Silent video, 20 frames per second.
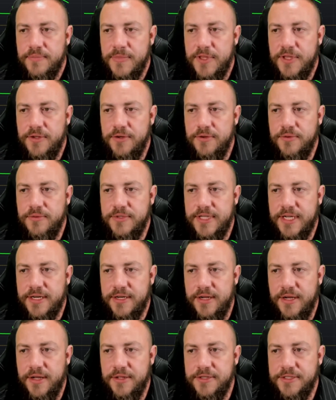The new
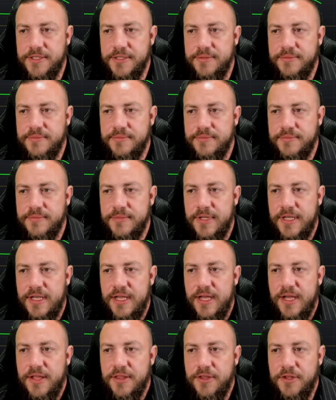technology.
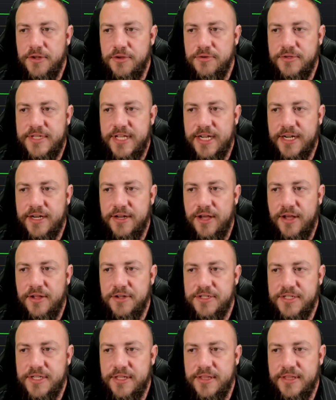The new
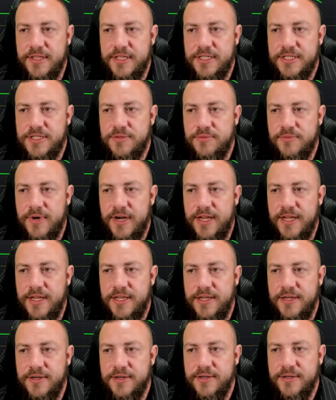technology, this right
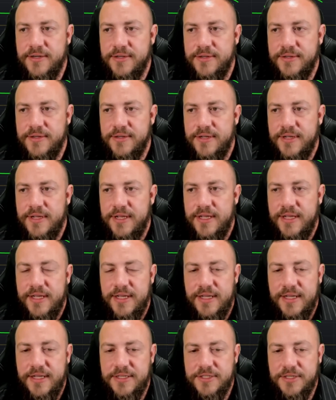here,
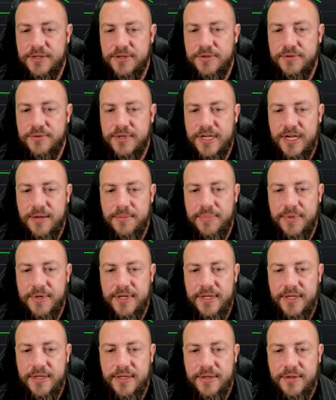is a new
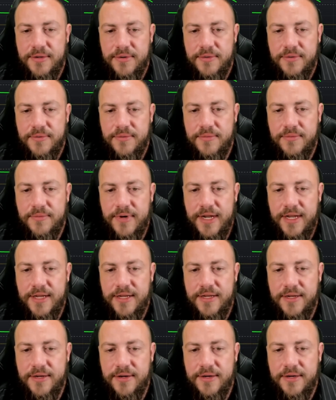company right
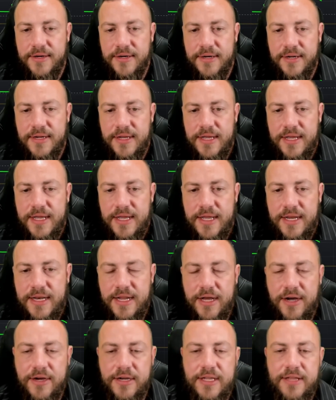here.
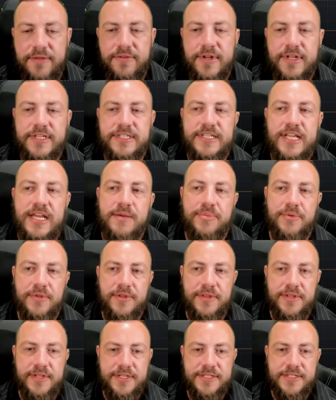Now, I'll give you an example
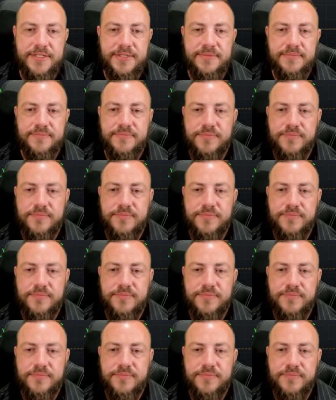of this.